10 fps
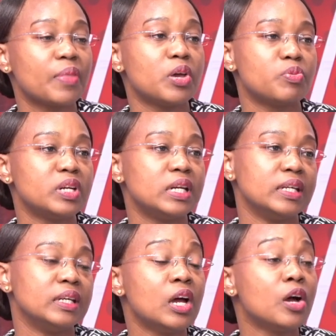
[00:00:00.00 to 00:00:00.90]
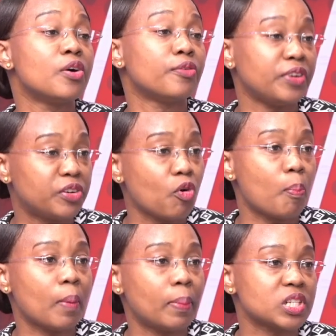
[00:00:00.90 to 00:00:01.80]
Are they really fit for
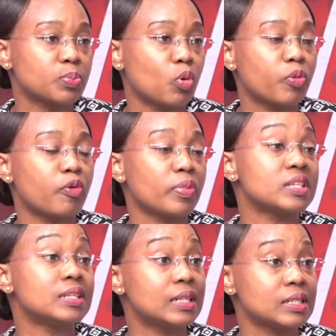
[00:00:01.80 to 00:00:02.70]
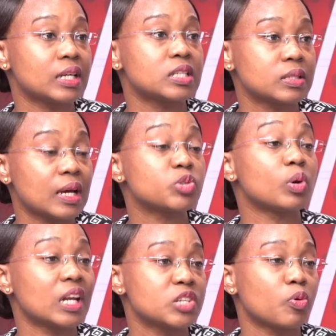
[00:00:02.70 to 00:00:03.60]
purpose, both for the citizens as
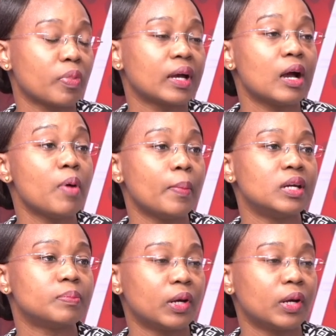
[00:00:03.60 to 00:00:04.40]
well as for the government,